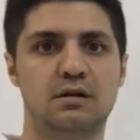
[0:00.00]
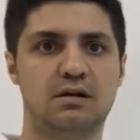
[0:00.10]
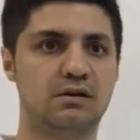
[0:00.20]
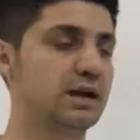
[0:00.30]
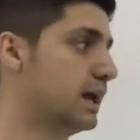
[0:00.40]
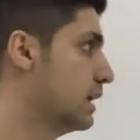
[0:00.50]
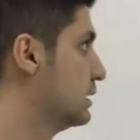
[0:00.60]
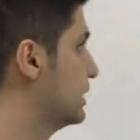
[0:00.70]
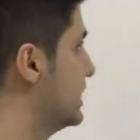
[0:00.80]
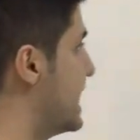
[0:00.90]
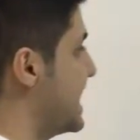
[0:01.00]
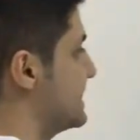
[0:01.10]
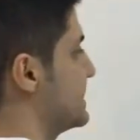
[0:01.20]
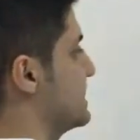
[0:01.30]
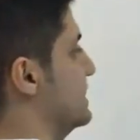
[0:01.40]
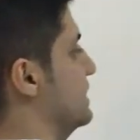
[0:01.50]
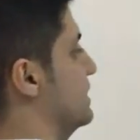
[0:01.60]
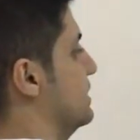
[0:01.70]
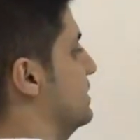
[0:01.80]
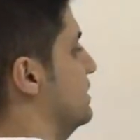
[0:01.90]
Okay, that's
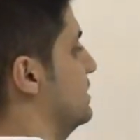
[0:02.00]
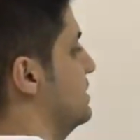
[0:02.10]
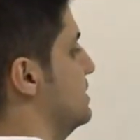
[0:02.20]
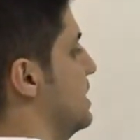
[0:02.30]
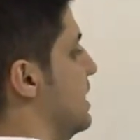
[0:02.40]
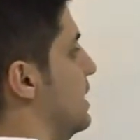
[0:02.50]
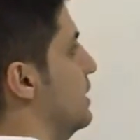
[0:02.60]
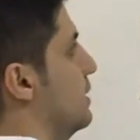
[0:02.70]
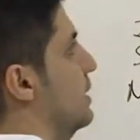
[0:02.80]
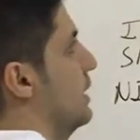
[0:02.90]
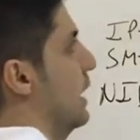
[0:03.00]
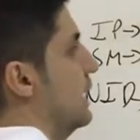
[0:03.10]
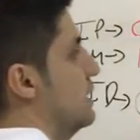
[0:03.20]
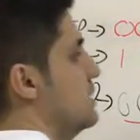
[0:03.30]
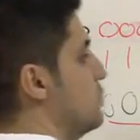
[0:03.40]
10. And this